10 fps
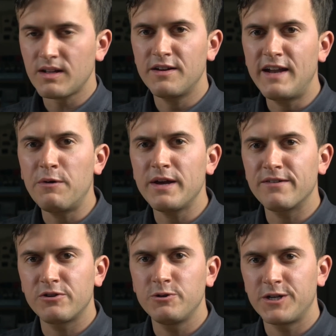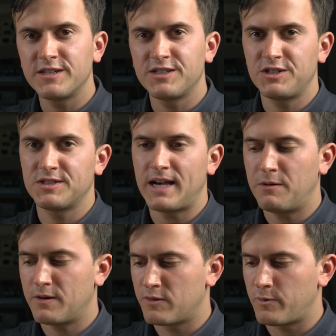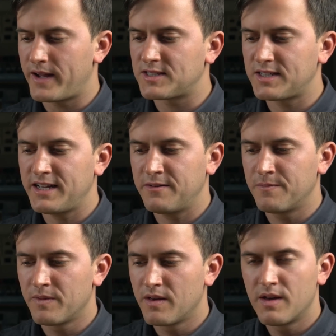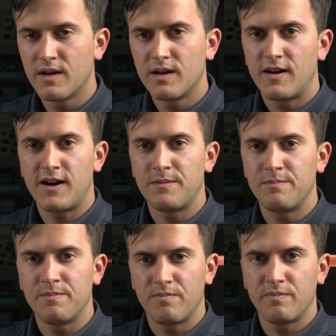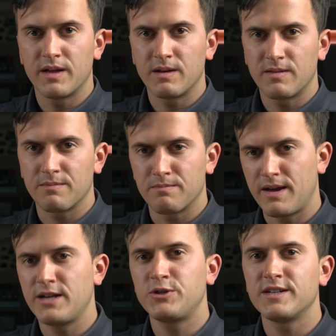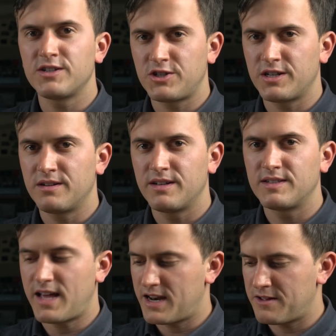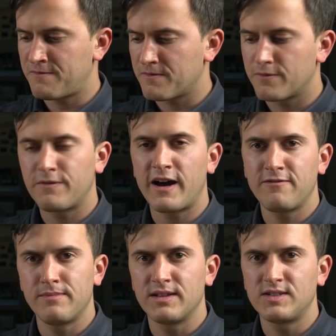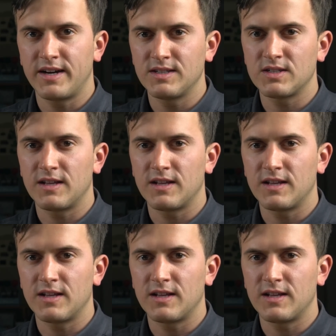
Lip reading: Now we have 2 transitions out of the wait state. The main transition is that if 5 milliseconds